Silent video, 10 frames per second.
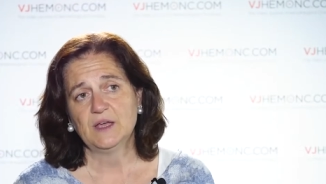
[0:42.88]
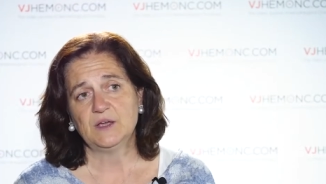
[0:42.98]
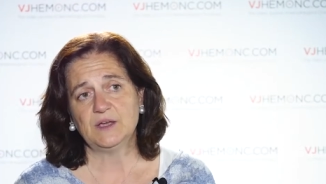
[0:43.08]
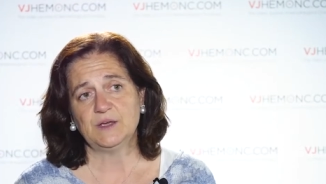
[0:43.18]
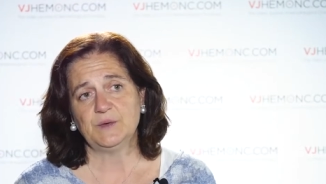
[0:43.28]

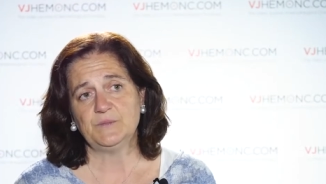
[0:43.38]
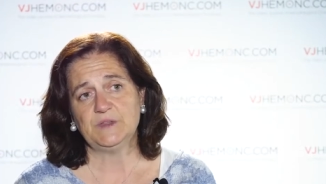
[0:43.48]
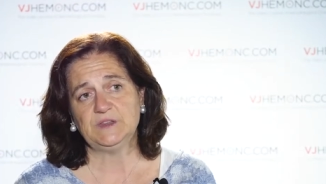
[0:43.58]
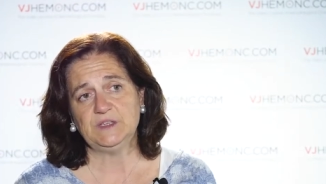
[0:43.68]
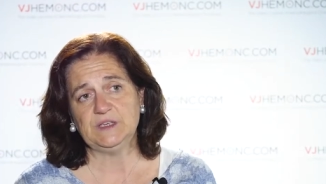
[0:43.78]

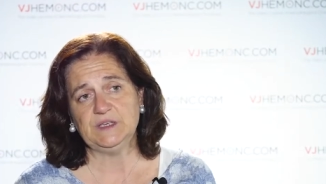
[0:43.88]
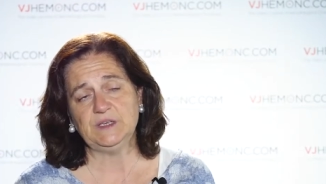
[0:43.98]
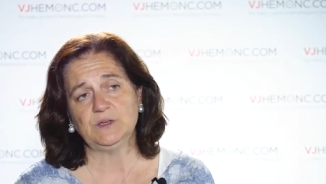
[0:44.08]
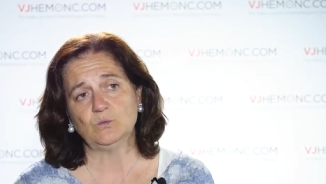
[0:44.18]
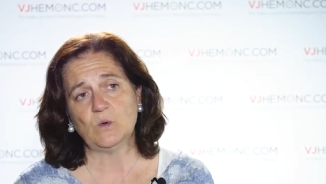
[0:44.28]

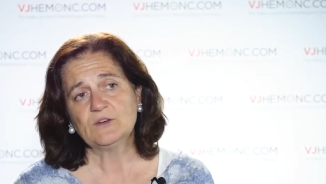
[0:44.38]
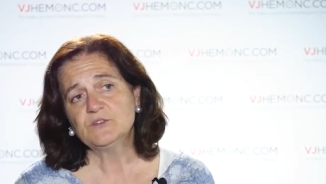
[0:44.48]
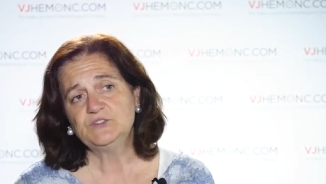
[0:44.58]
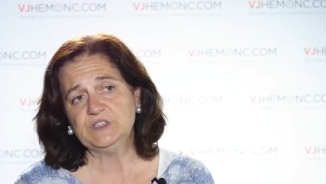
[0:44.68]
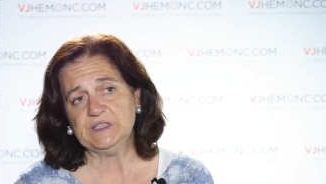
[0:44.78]
One
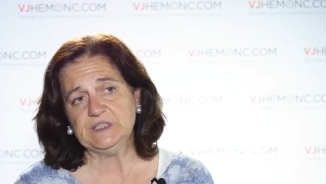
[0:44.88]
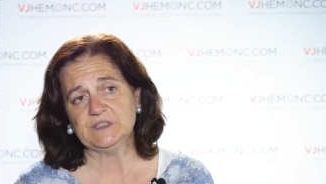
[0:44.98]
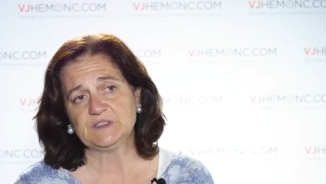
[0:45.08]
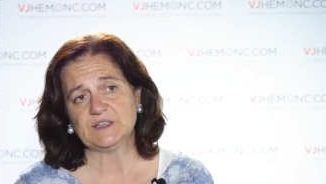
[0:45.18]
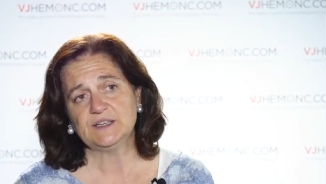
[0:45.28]
of
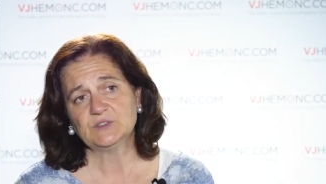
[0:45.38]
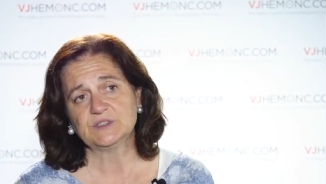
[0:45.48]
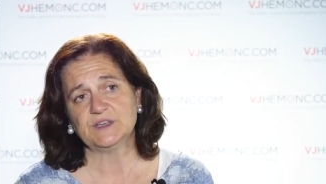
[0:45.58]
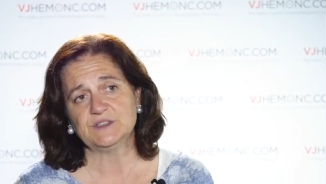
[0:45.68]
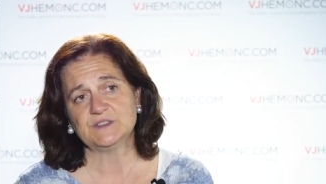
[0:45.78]
the
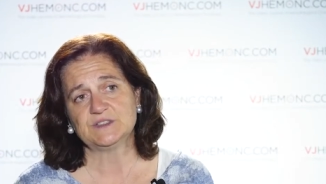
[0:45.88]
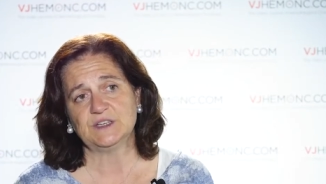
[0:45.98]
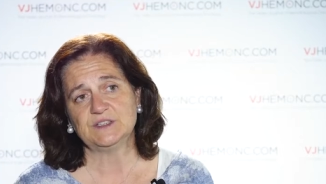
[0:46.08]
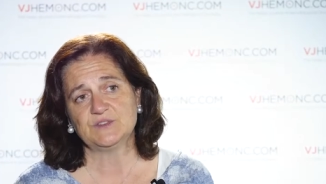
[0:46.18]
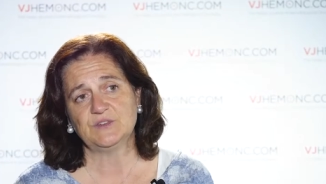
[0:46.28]
cytokines
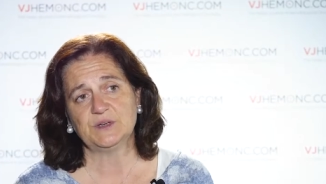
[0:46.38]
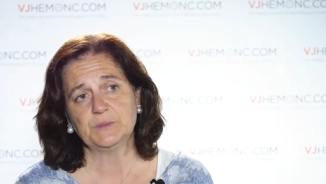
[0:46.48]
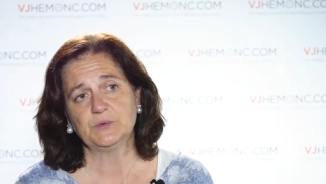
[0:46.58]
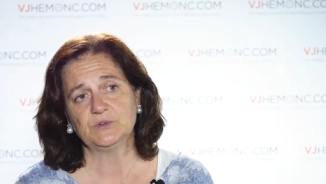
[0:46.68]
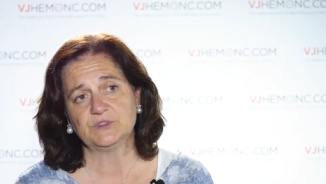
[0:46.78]
that is very
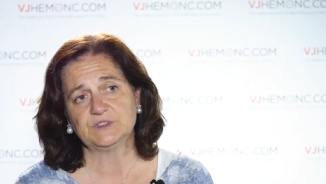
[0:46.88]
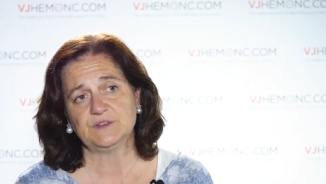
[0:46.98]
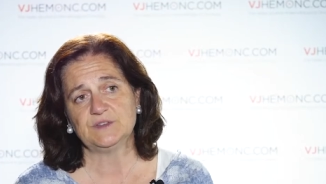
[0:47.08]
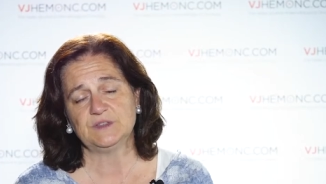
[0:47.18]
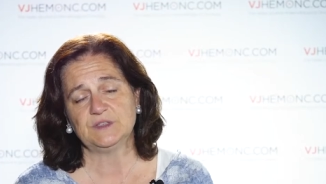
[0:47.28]

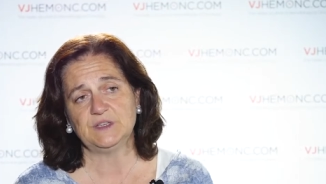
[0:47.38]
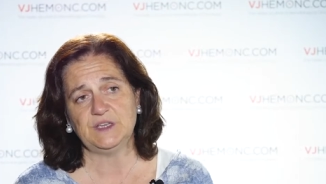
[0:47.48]
important